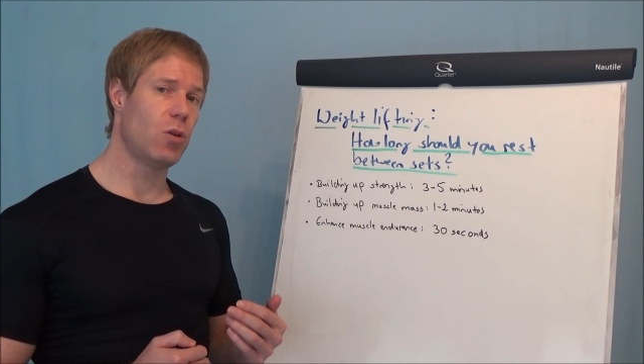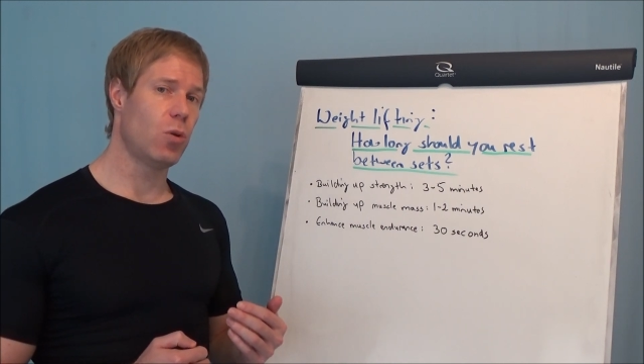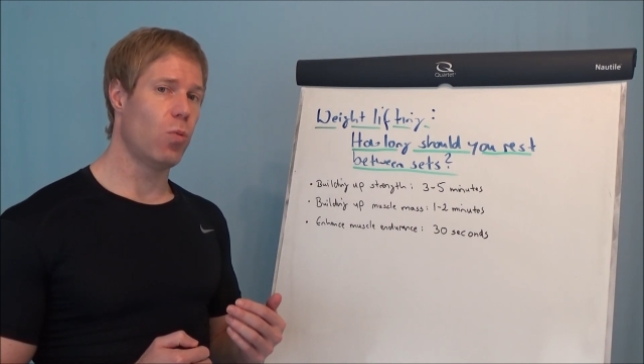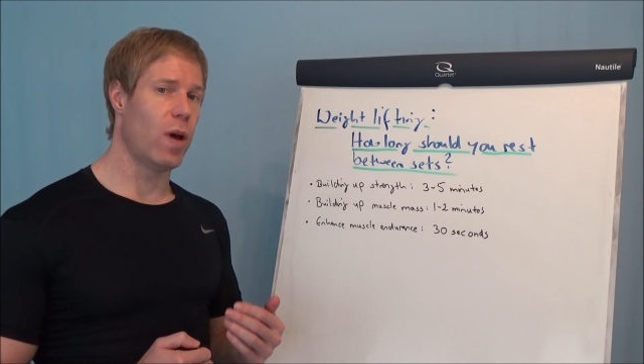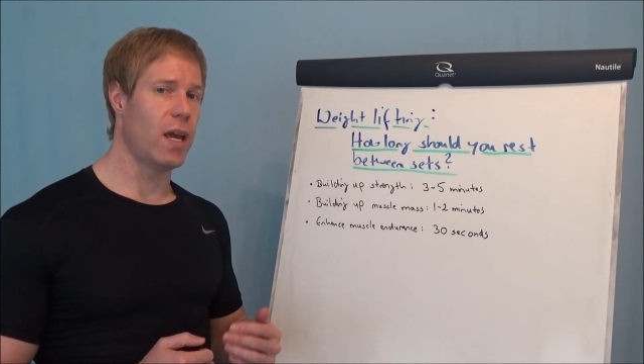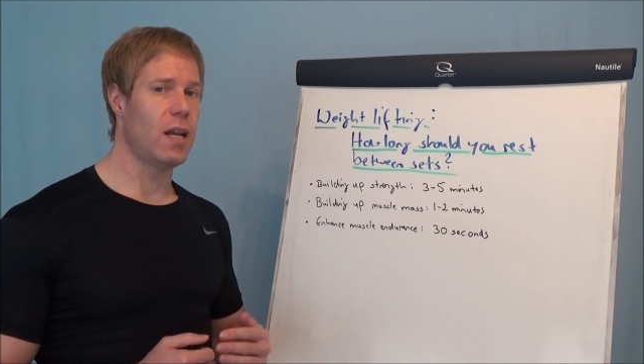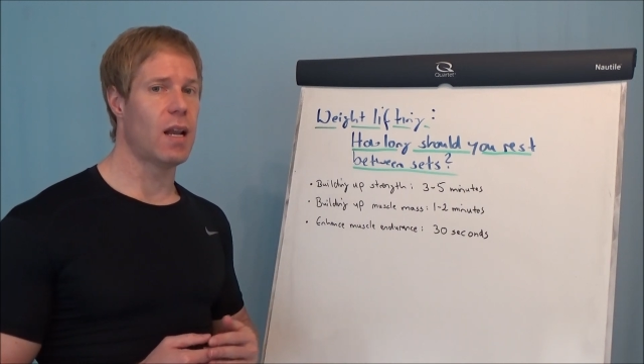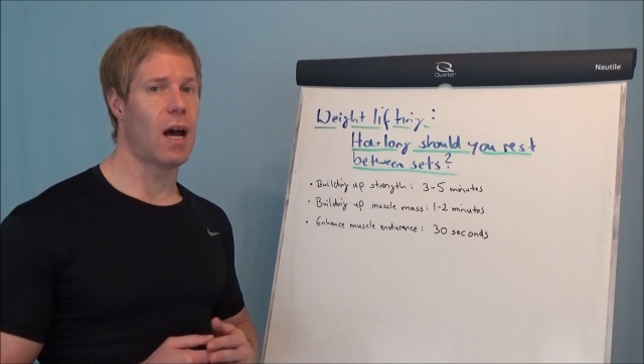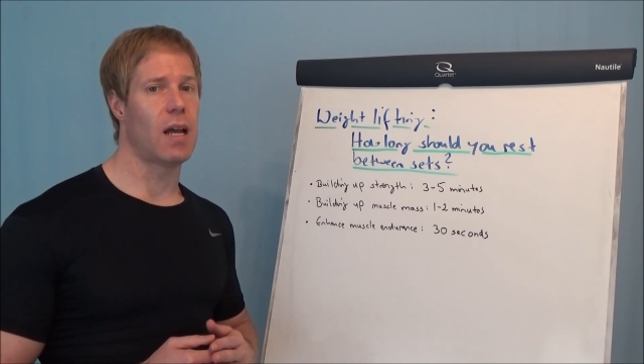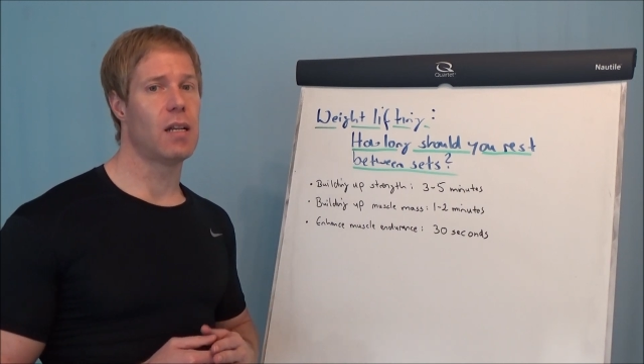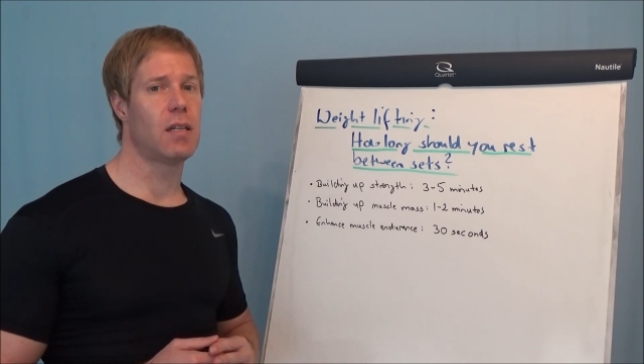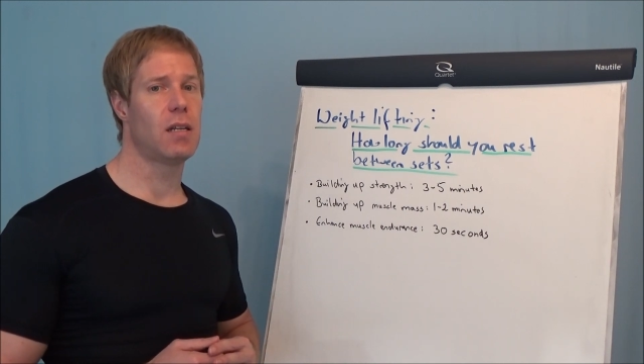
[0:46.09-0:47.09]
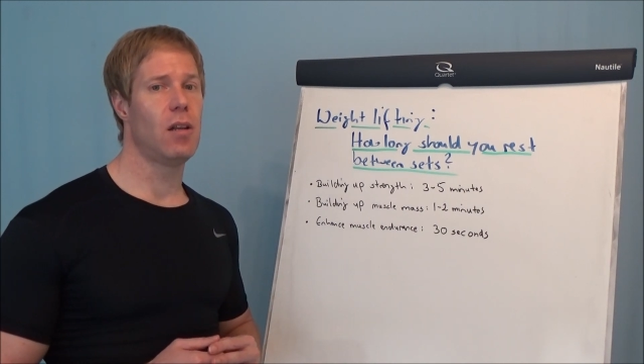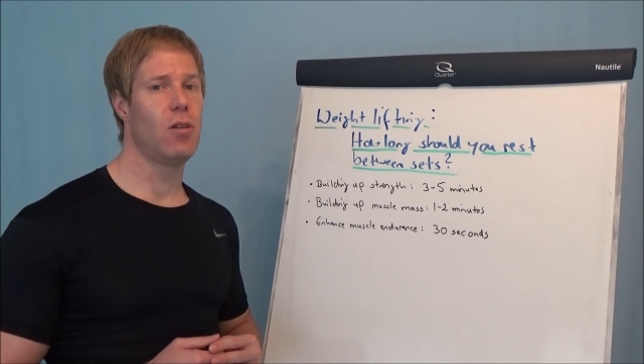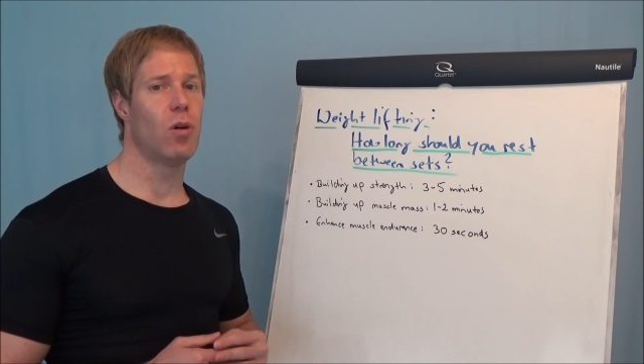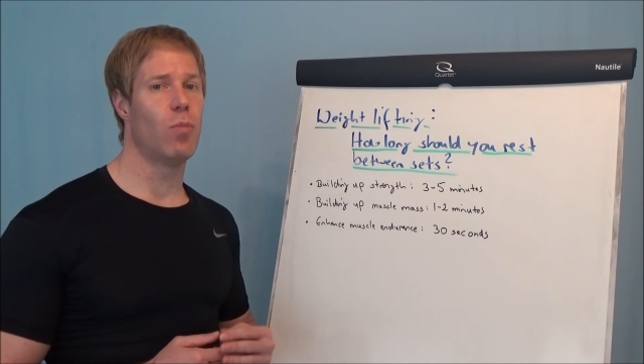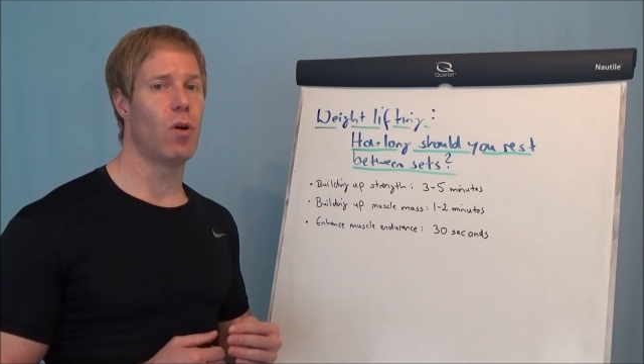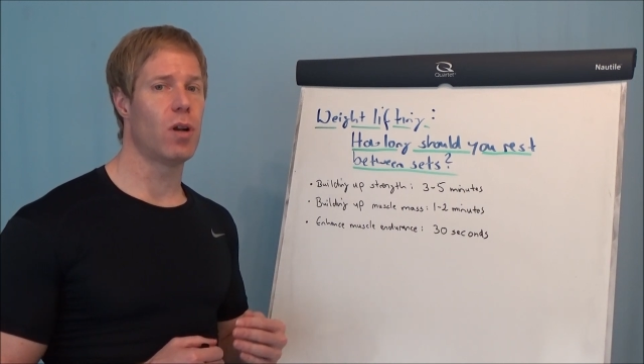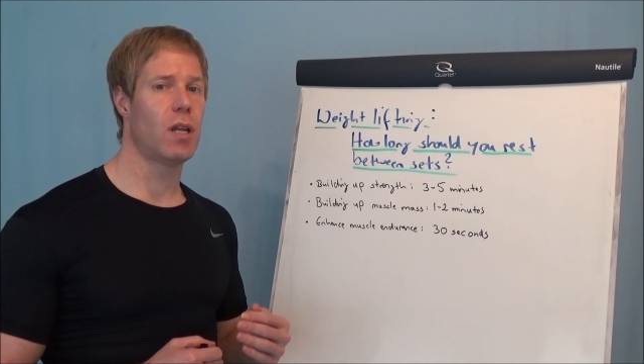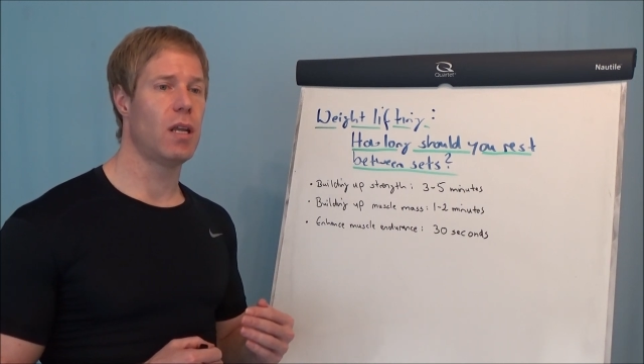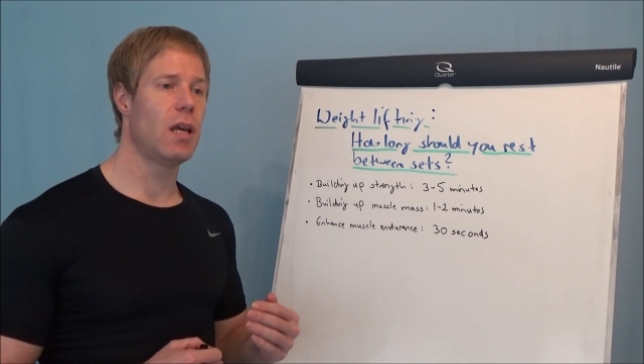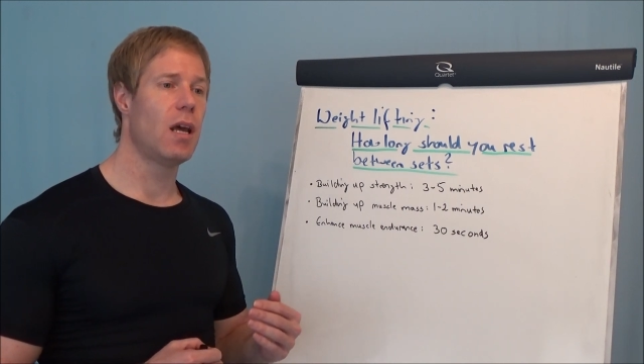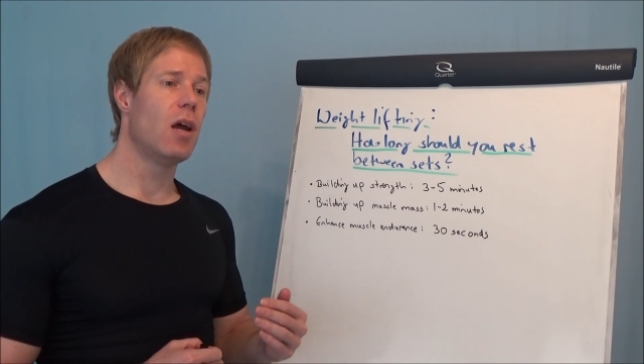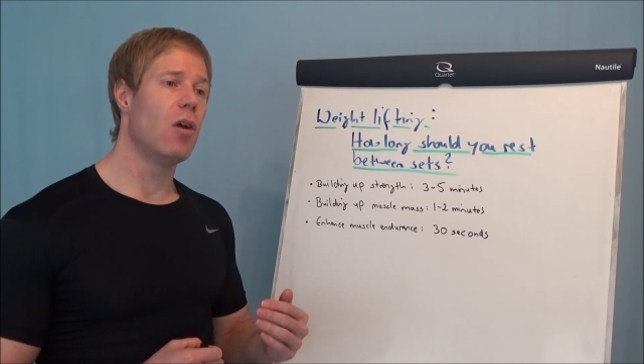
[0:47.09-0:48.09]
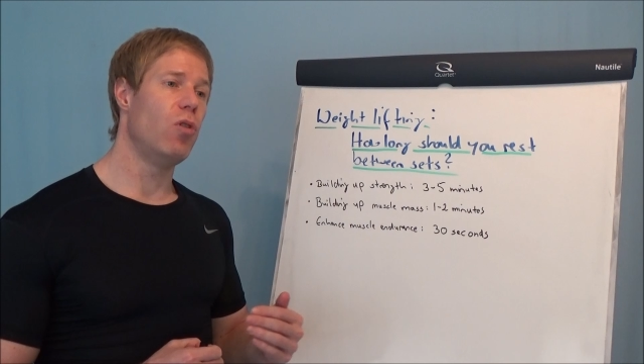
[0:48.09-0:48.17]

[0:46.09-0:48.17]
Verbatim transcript: to wait until your body